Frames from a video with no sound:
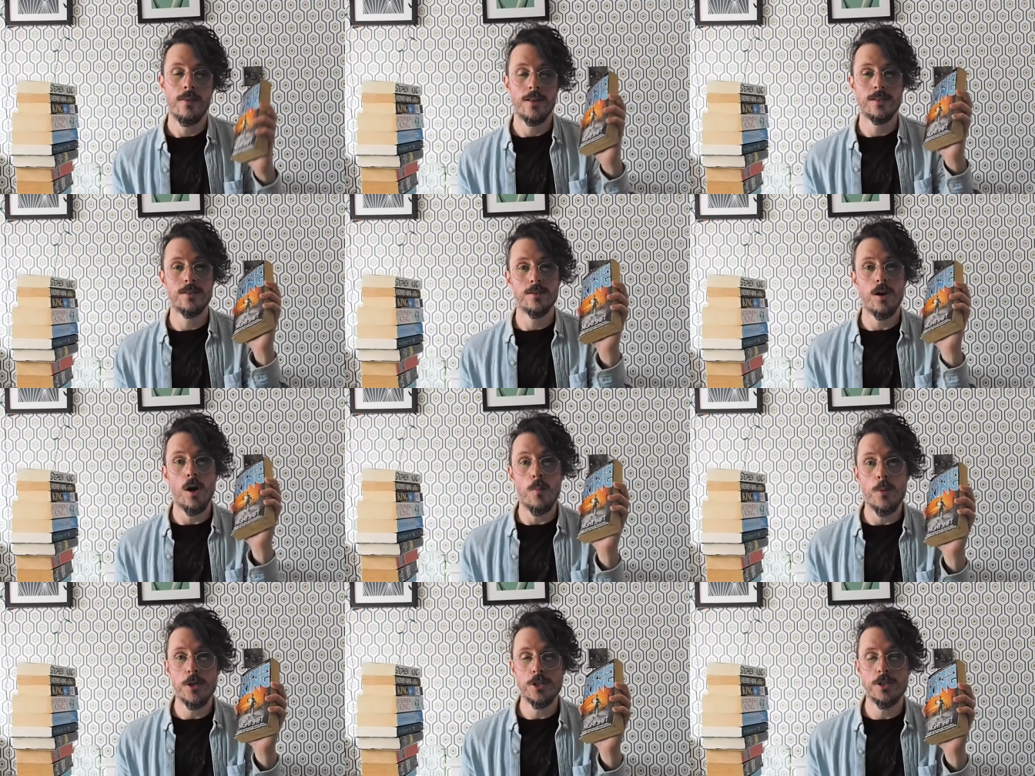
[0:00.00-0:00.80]
This has
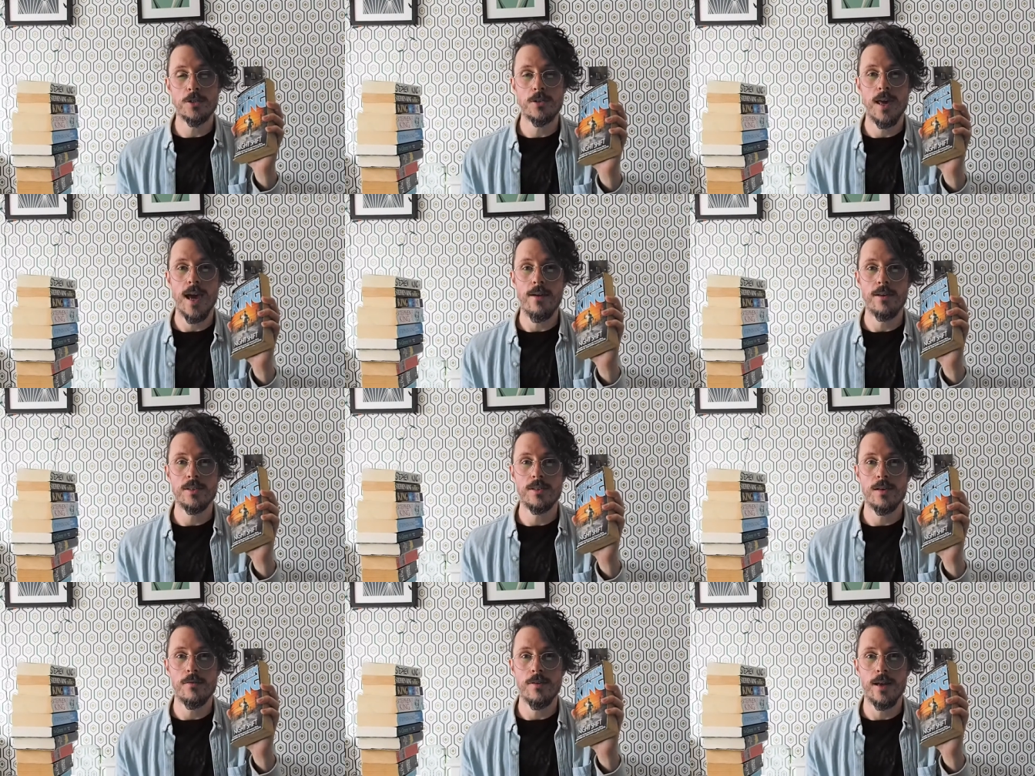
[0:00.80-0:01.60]
got a bunch of scary
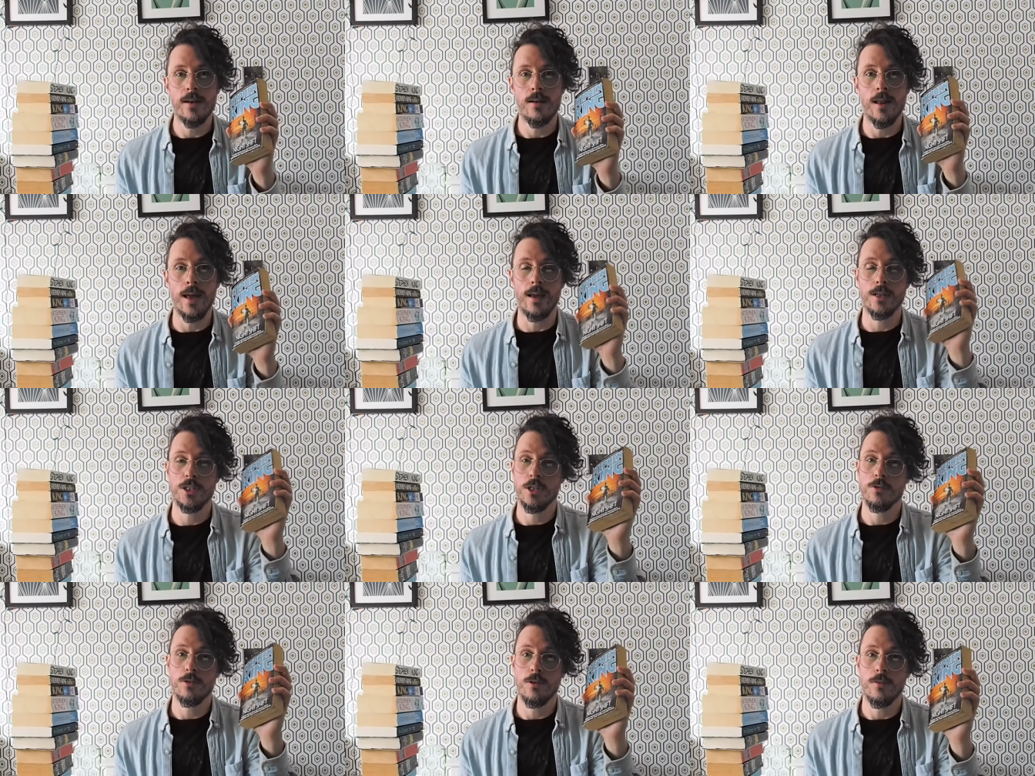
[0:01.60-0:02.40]
stuff in, like
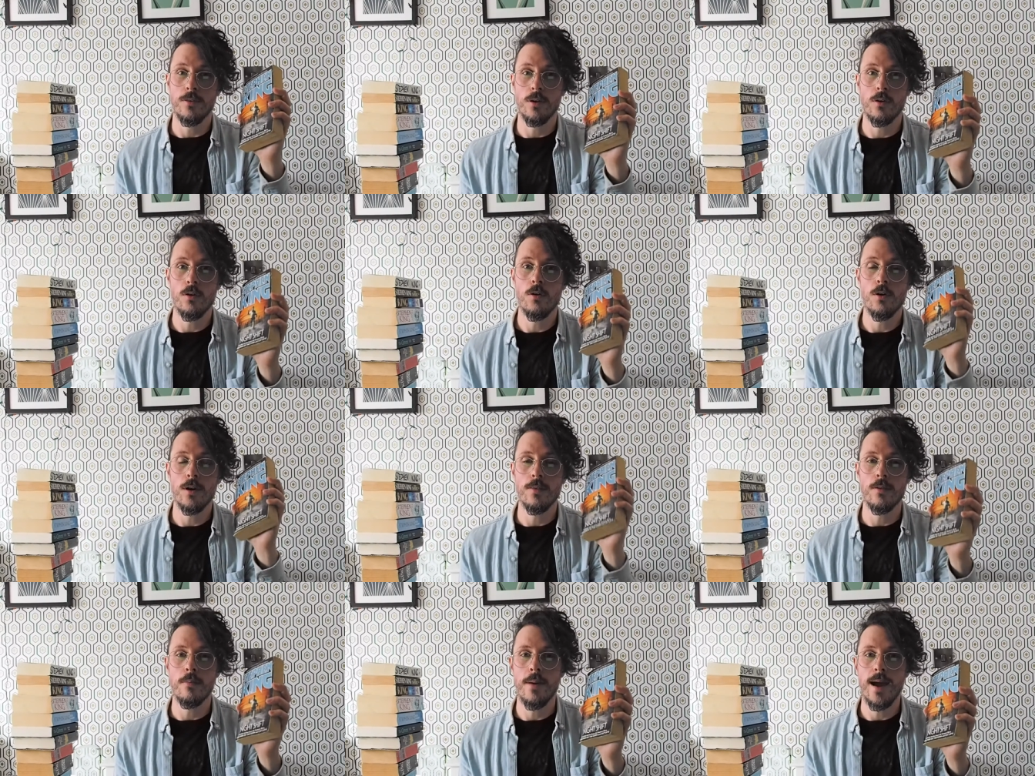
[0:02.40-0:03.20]
Children of the Corn
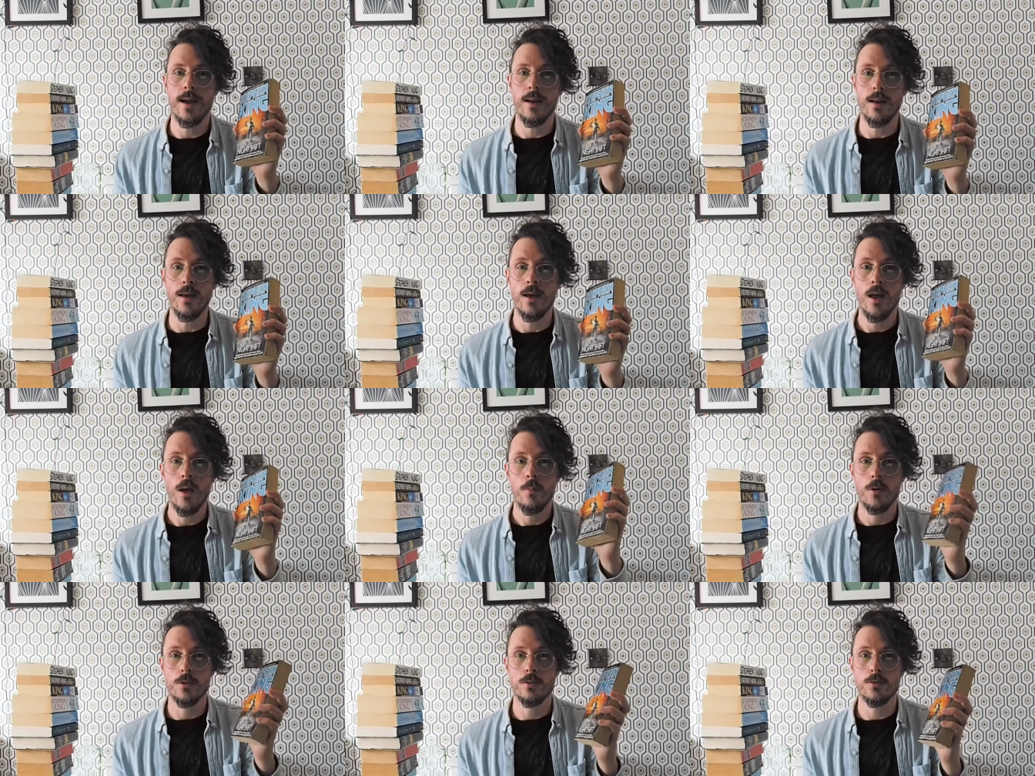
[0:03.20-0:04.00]
and The Mangler,
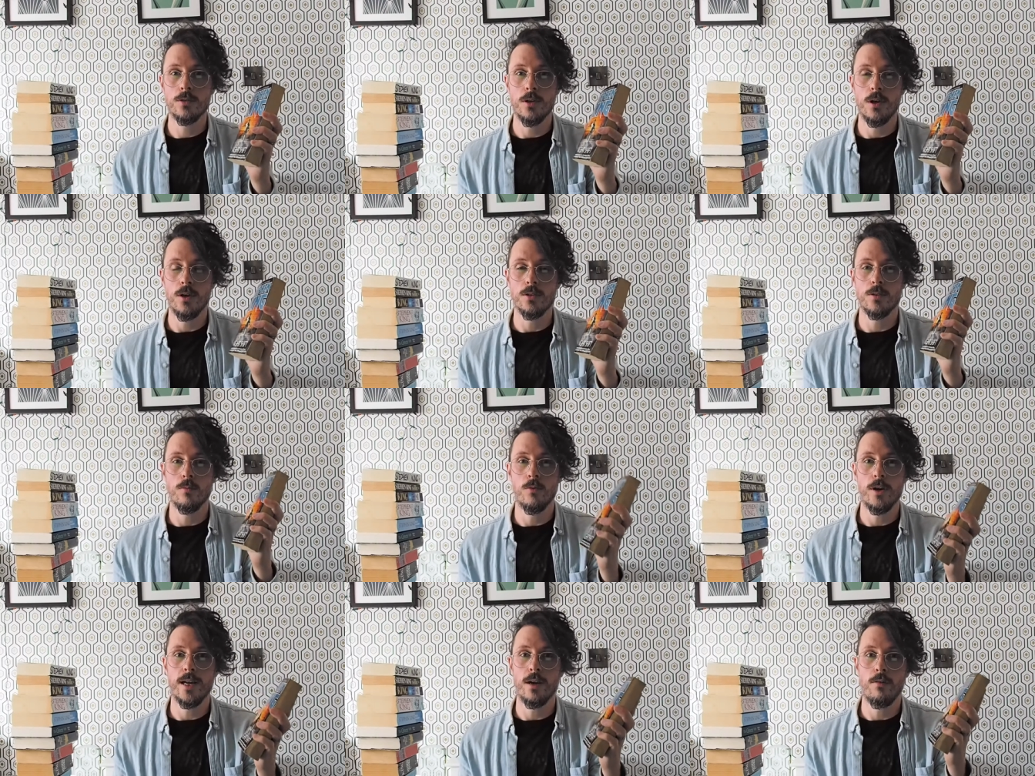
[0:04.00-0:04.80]
but it's also got some
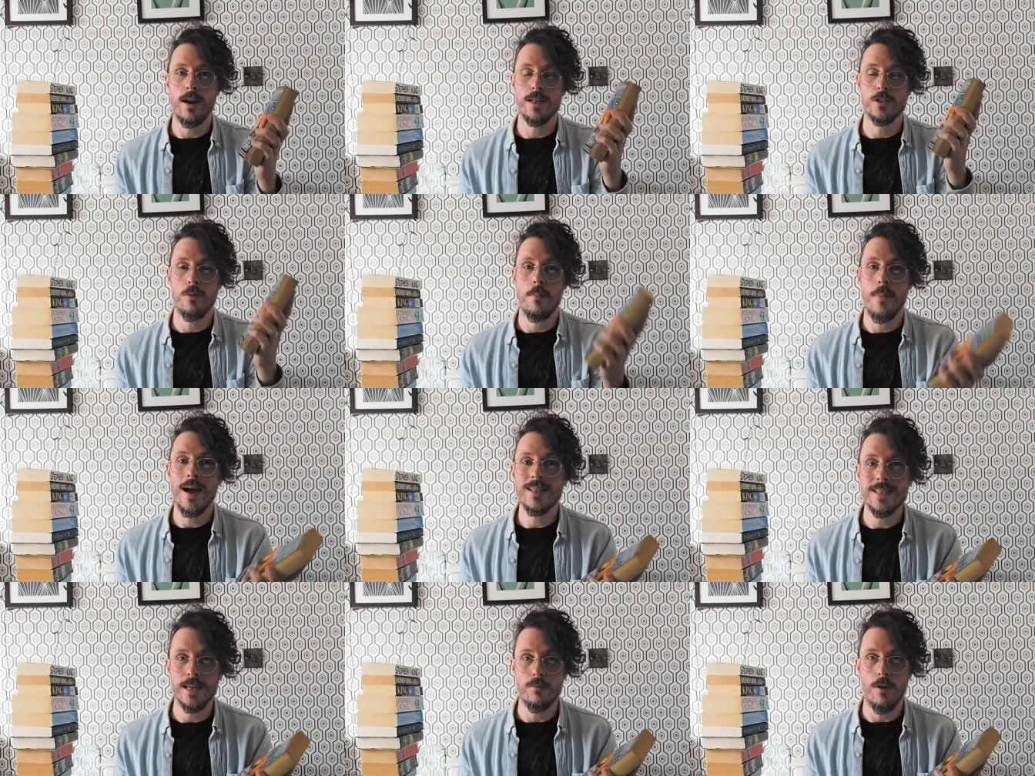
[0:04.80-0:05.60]
really great
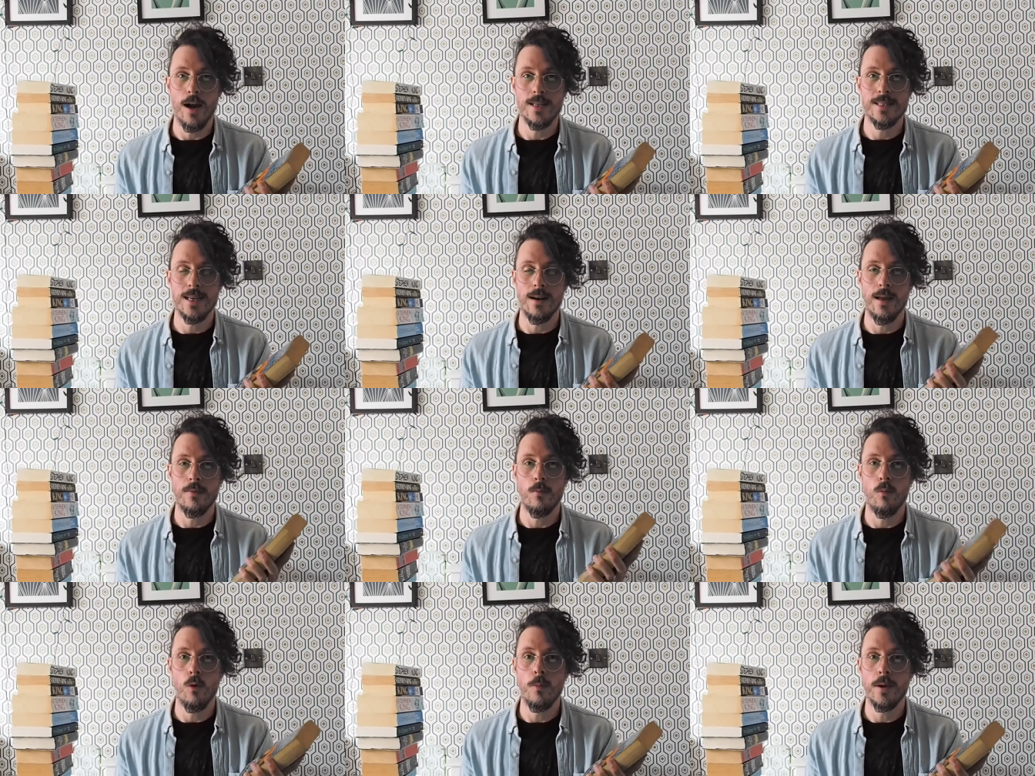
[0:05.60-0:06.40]
dramatic writing, like
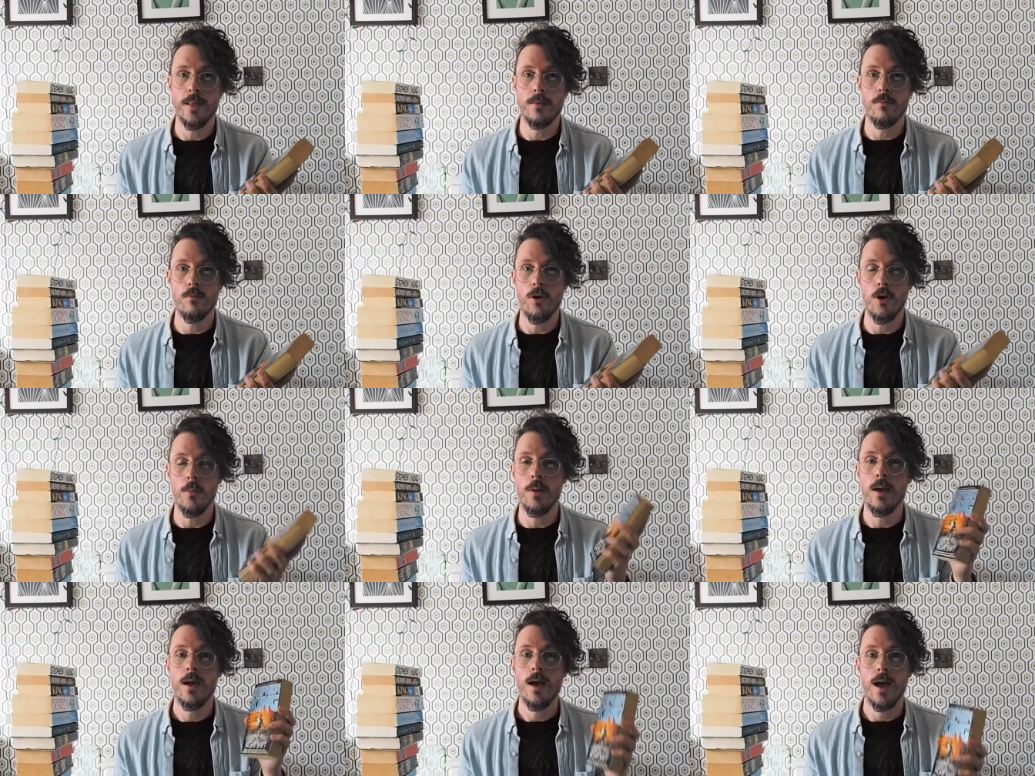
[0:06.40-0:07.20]
The Woman in the
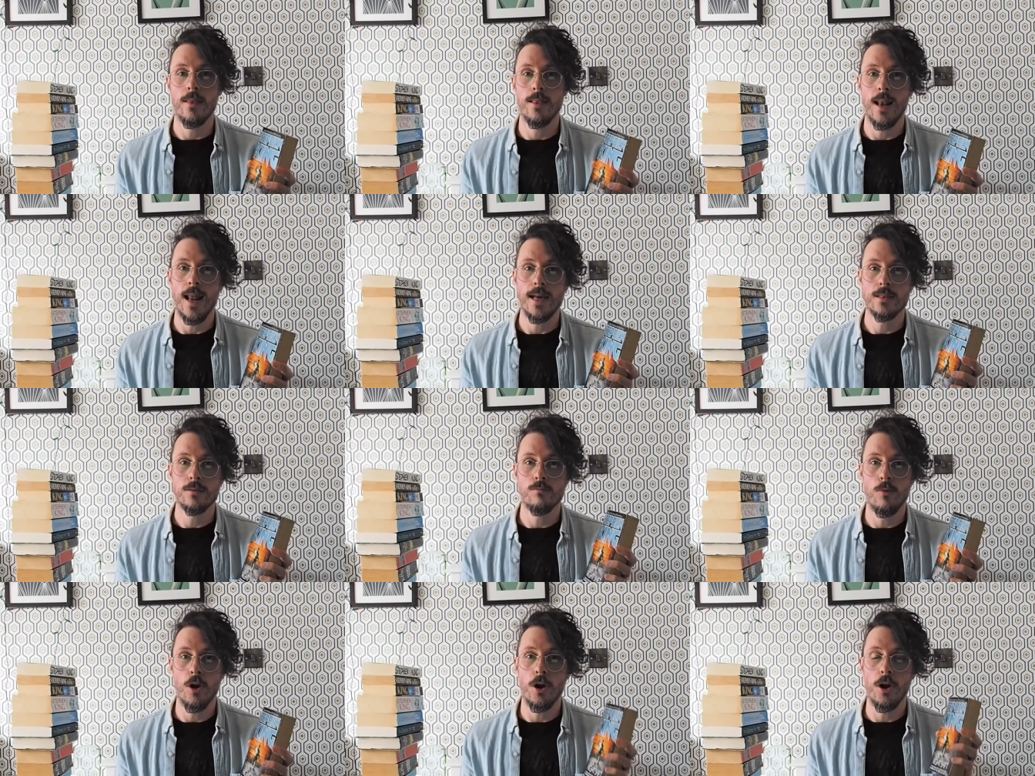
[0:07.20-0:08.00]
Room and The
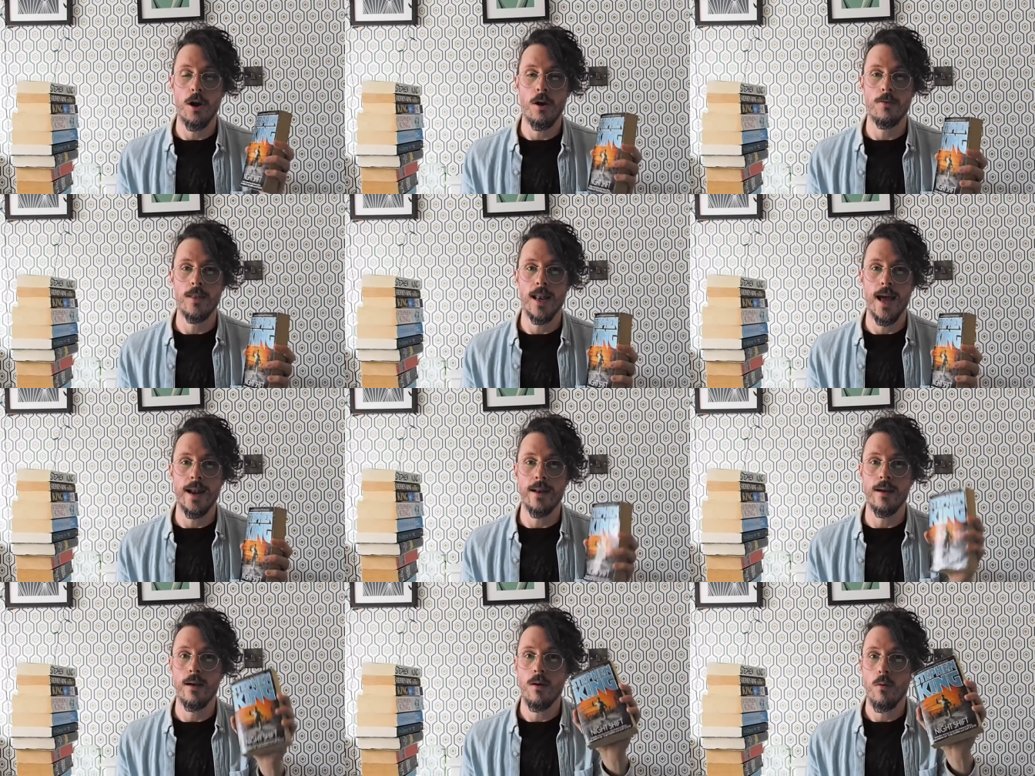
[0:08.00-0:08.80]
Last Rung on the Ladder.